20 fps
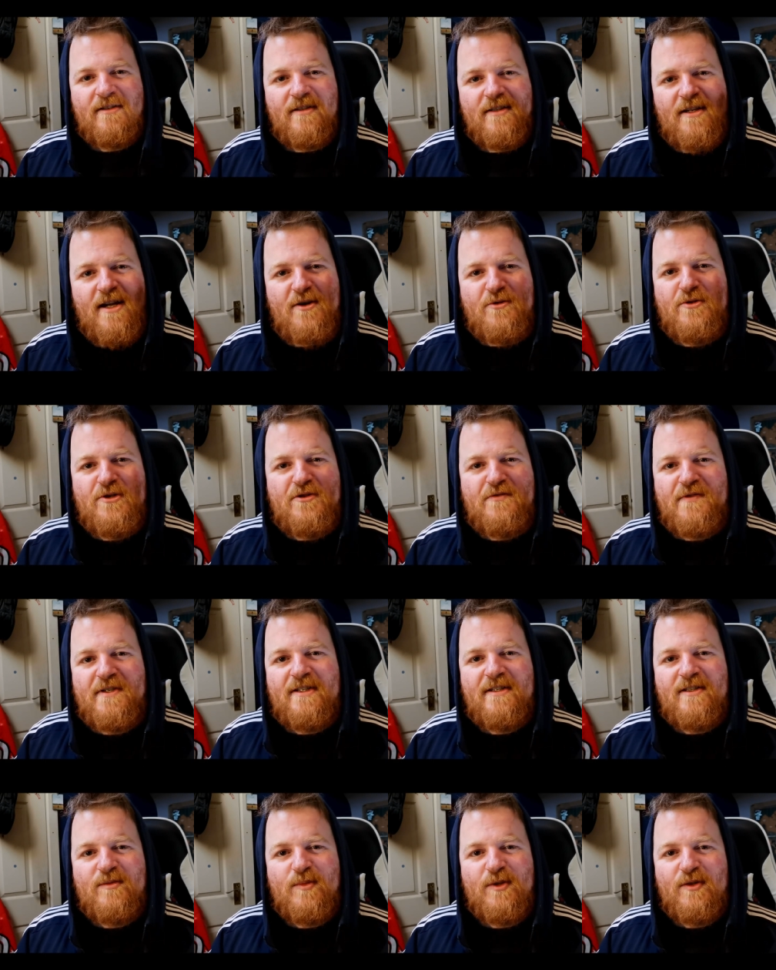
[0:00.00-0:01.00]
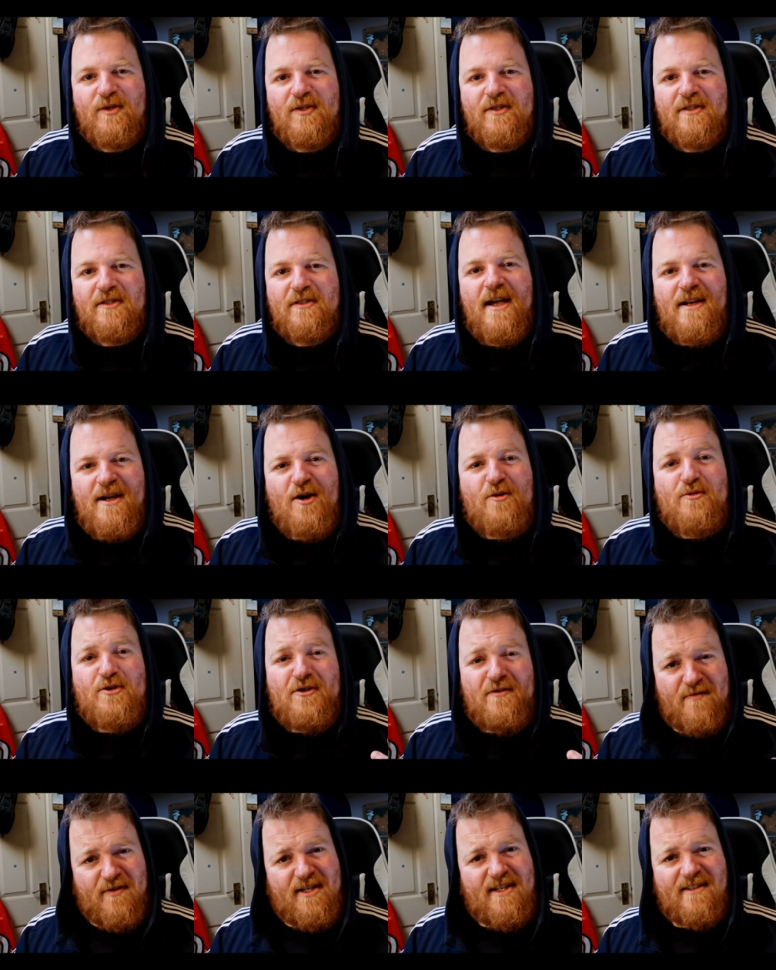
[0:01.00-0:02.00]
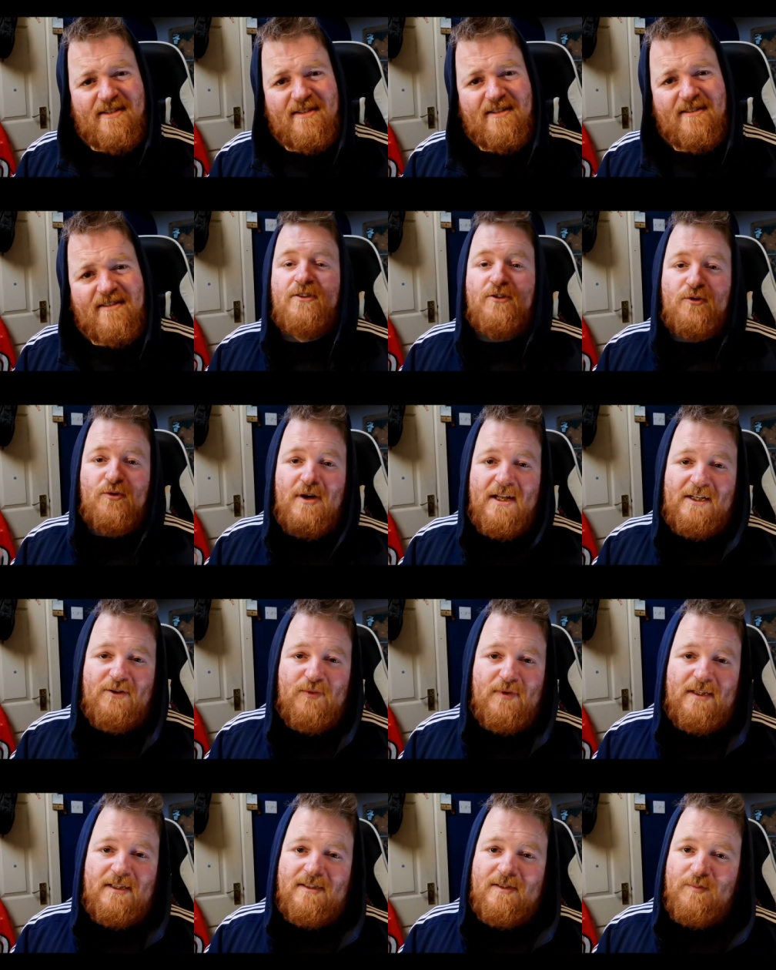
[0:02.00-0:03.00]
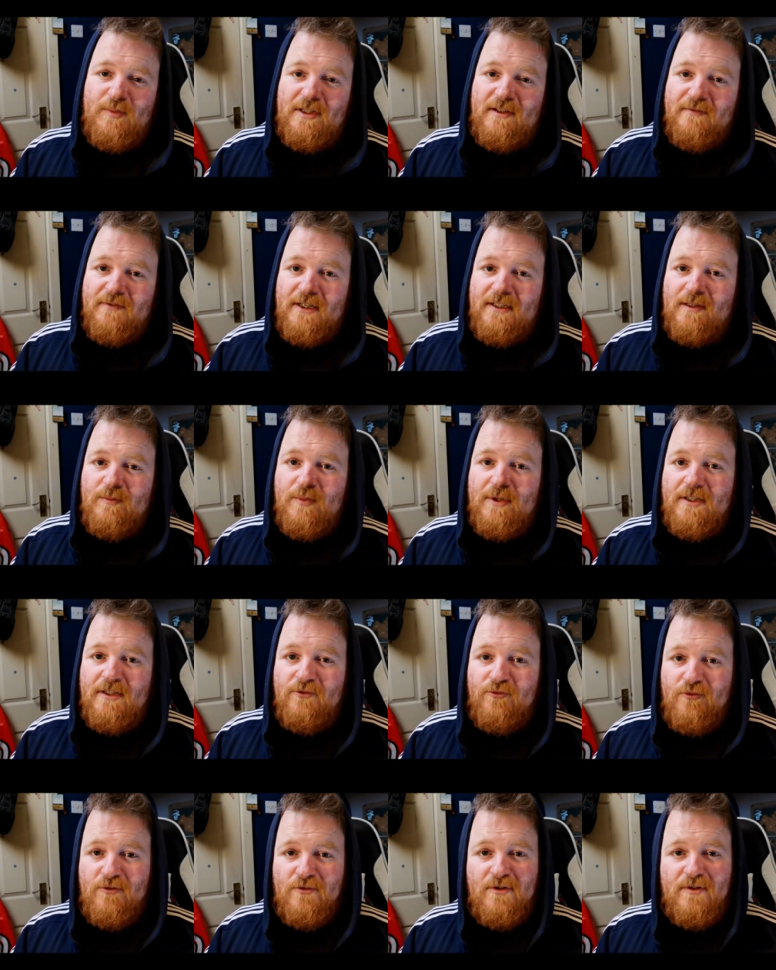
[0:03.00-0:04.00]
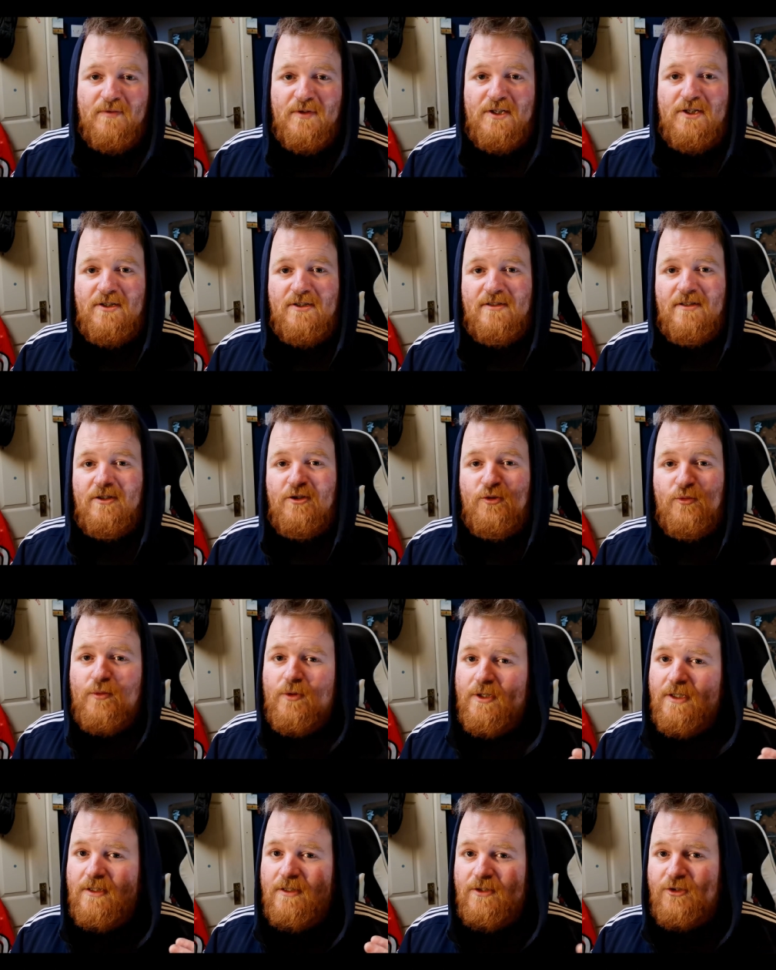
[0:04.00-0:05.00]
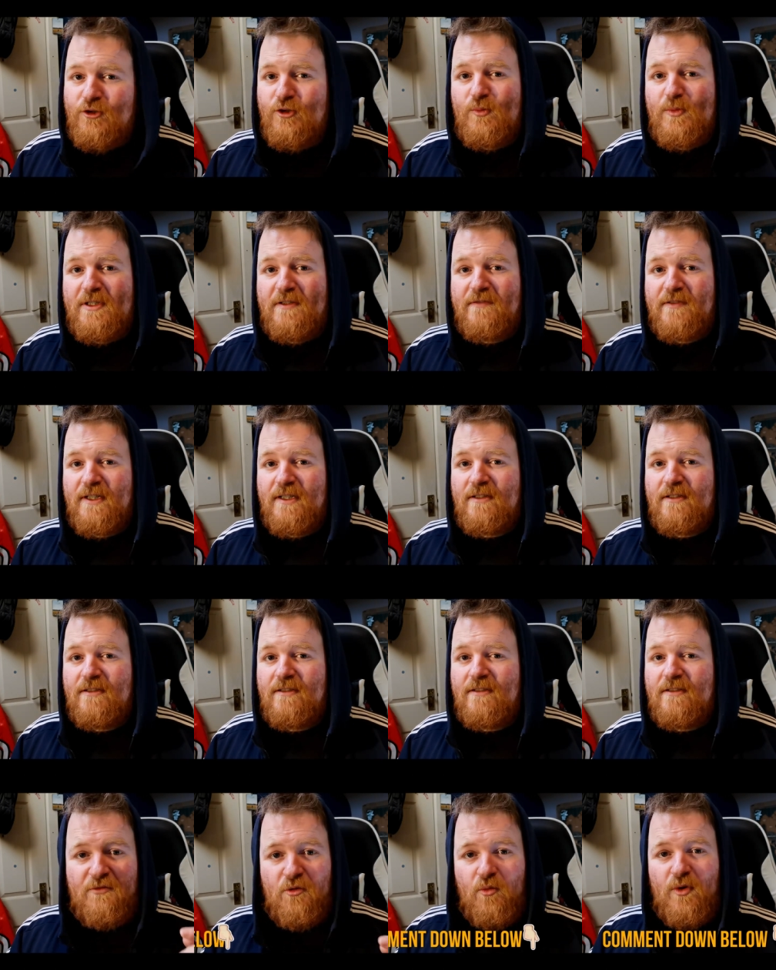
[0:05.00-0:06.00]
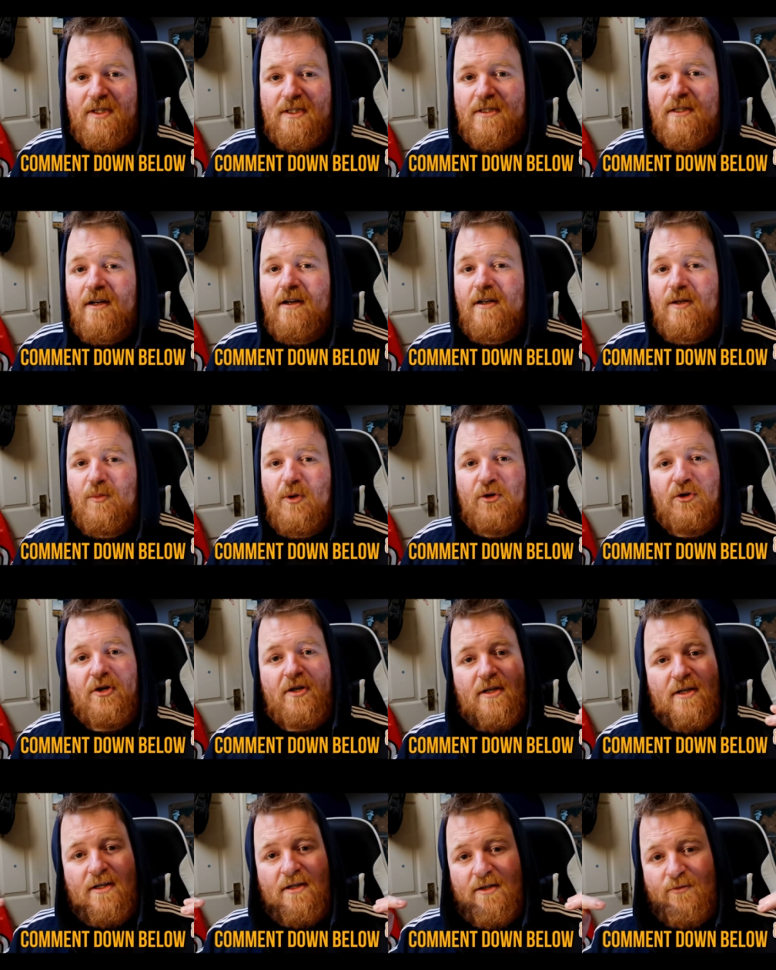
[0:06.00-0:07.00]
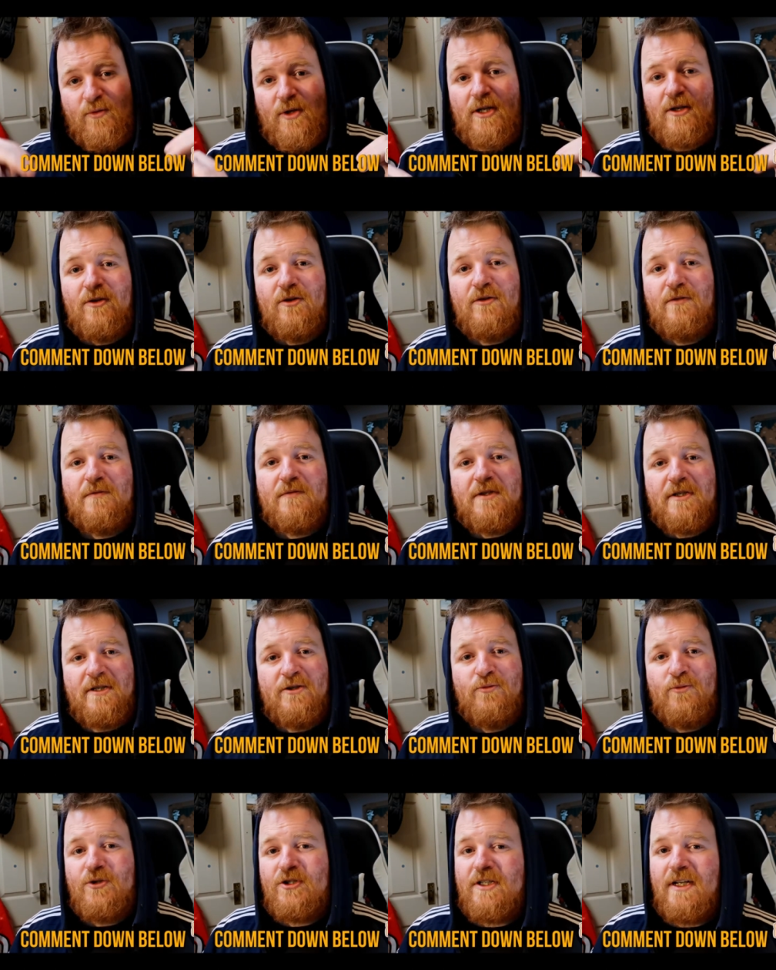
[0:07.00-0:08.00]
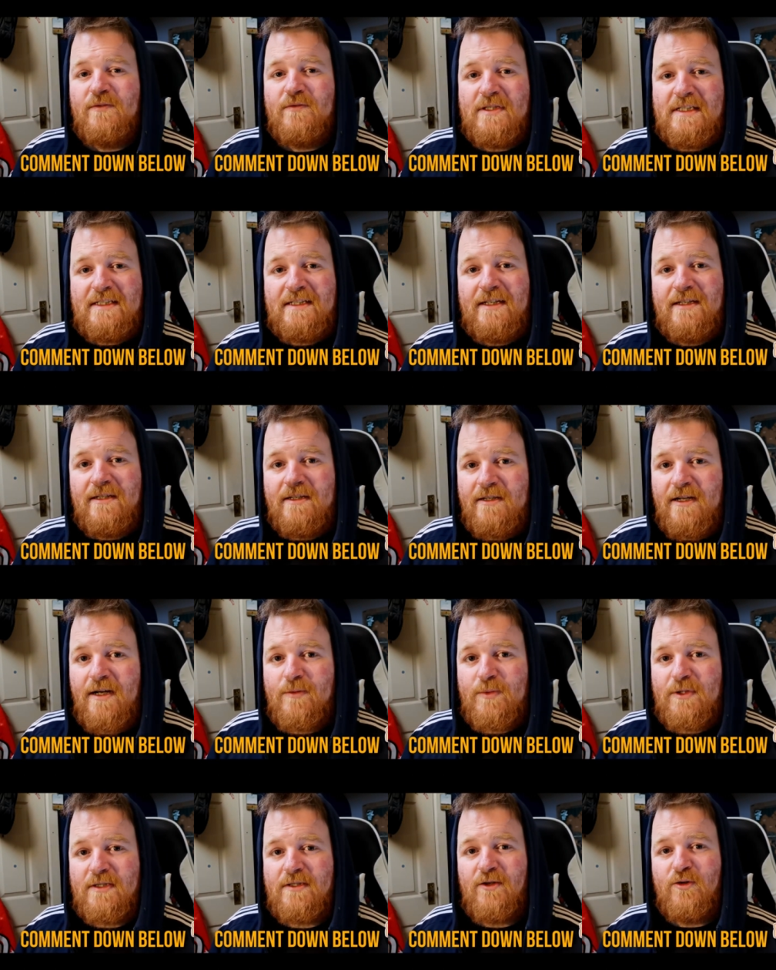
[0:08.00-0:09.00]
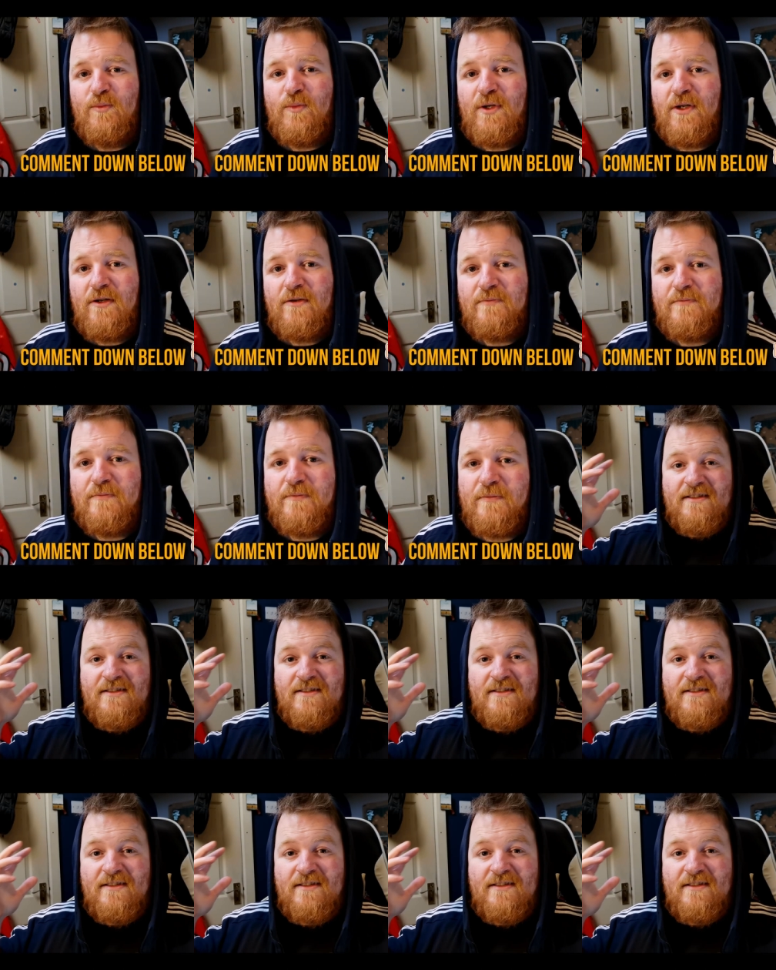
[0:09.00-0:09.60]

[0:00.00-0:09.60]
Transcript: Like, how are you feeling about it? And how are you feeling? Do you know anyone that's been affected by the coronavirus? Are you worried that you'll be affected? If you want to talk about it, I would love to hear what you have to say in the comments down below.